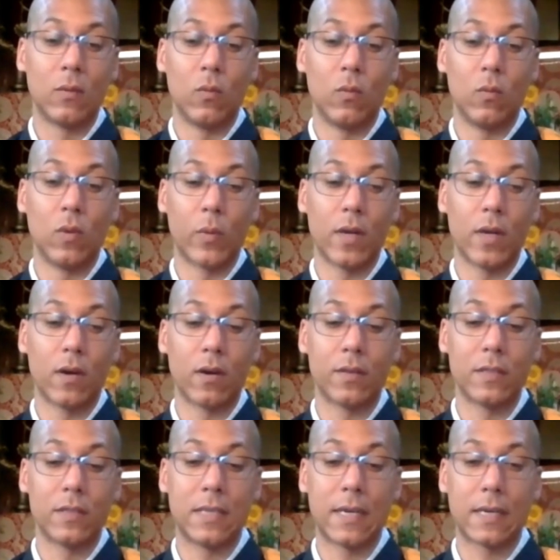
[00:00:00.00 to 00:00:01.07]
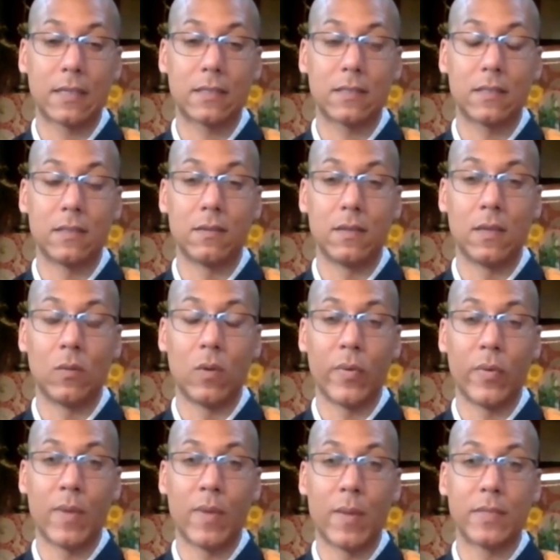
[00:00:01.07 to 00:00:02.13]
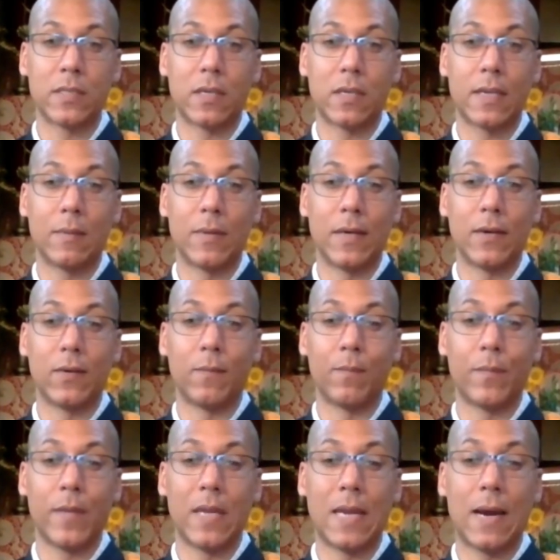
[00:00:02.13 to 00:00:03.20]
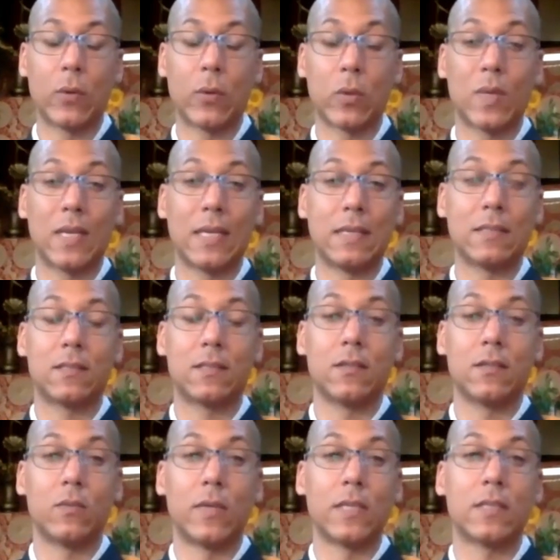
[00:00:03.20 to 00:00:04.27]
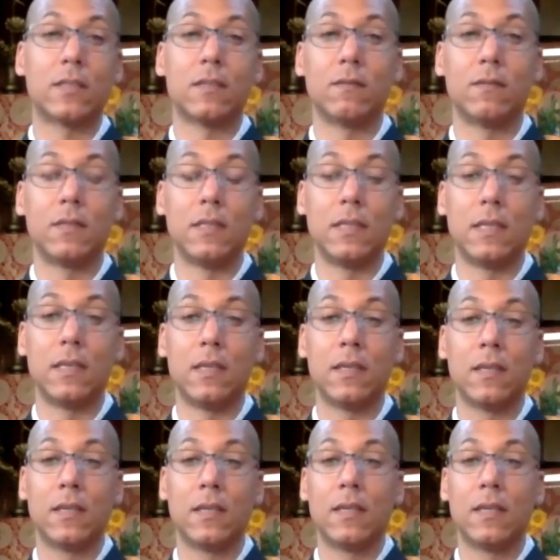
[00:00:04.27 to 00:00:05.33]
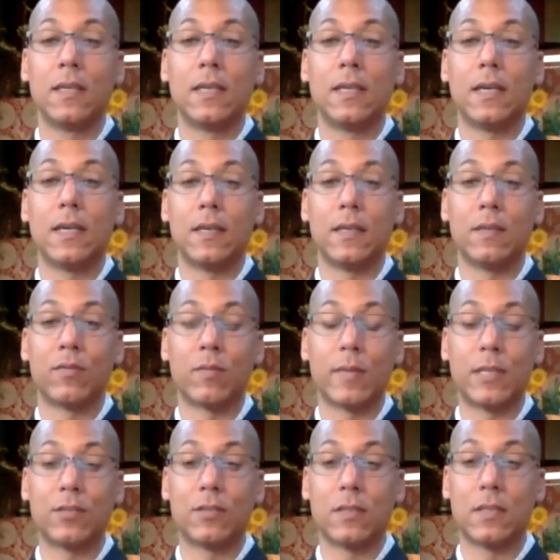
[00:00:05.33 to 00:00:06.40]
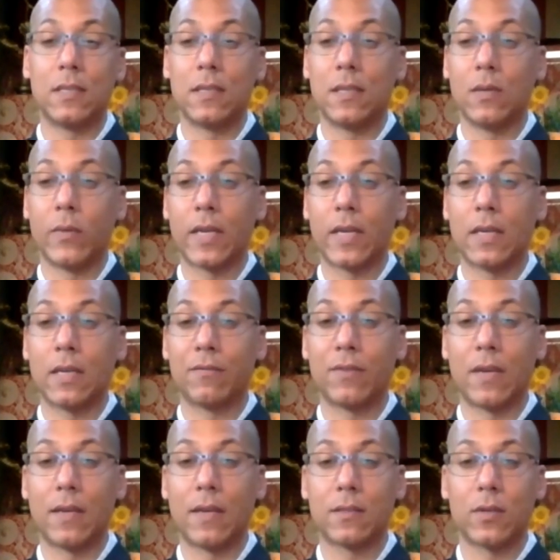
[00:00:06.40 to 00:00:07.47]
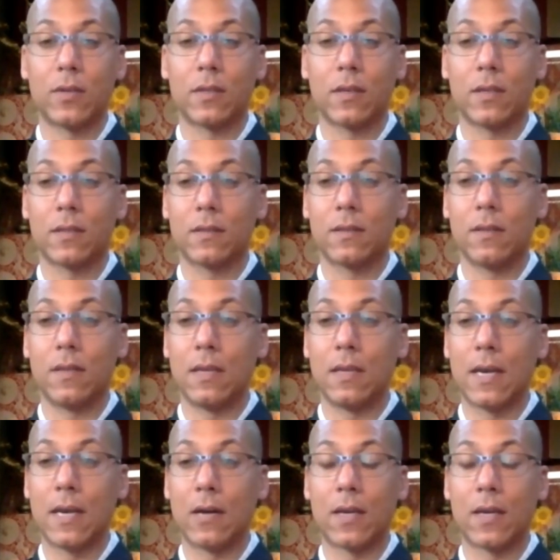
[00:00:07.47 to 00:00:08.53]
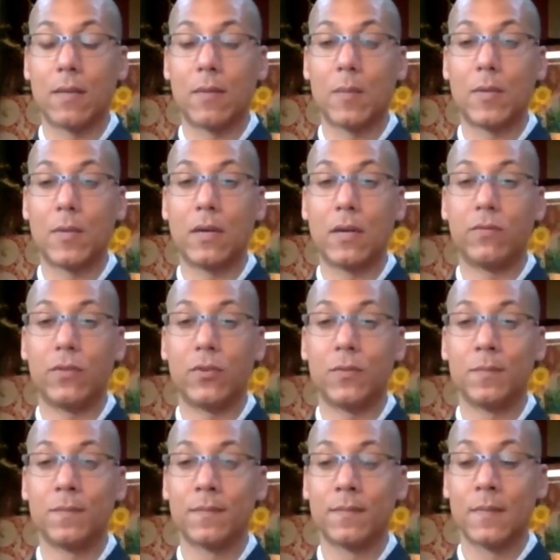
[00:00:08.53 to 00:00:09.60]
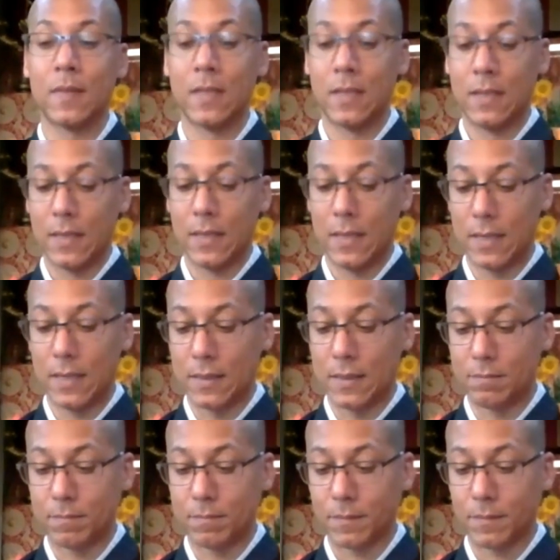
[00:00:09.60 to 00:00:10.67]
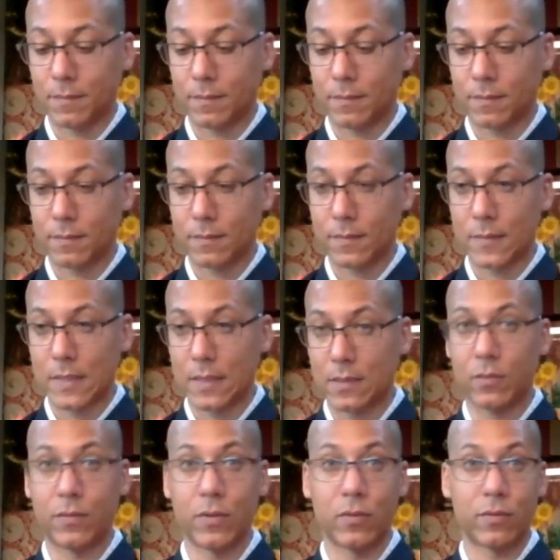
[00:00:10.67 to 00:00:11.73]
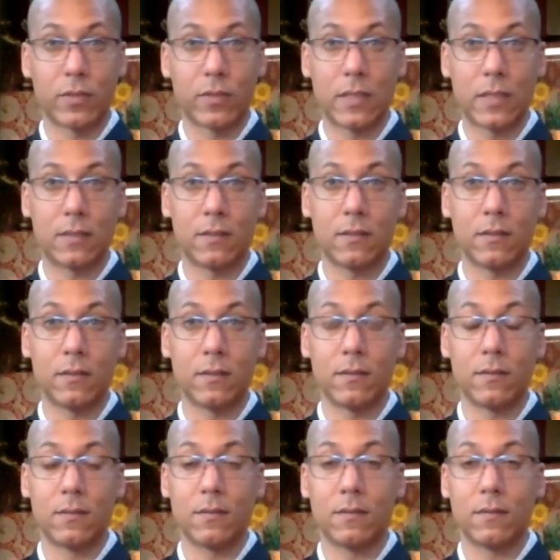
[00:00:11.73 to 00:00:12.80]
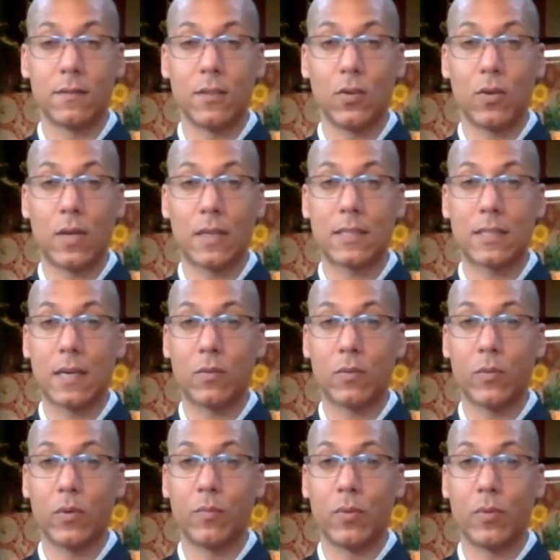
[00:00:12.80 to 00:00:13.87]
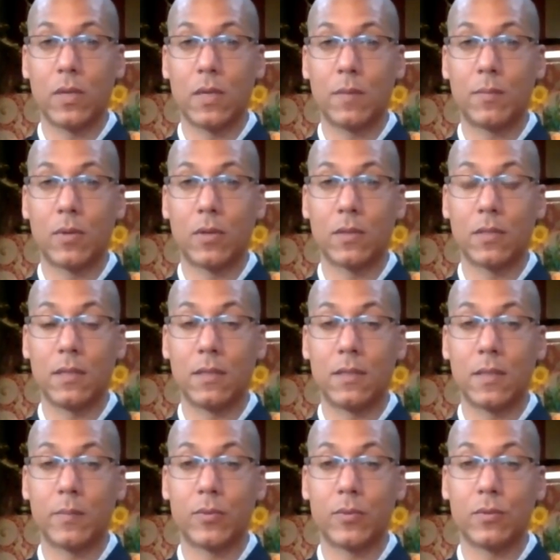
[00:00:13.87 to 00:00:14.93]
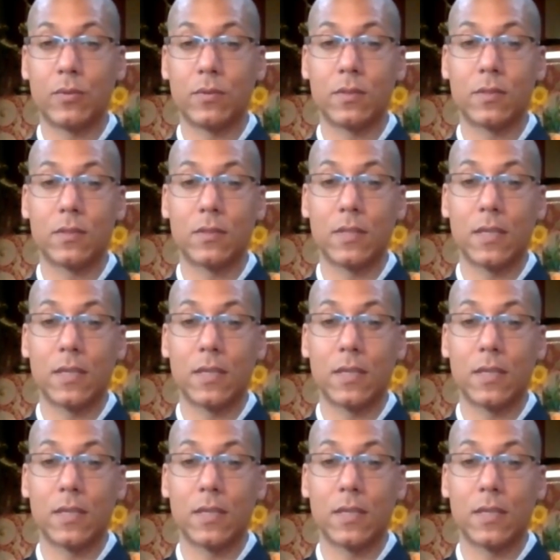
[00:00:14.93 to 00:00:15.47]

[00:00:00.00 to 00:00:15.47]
we are in the text, and what we might be talking about, and how it relates to the rest of the information in the Awakening of Faith. So I thought the outline might be helpful. Um, so feel free to utilize that. We'll put it up on the temple's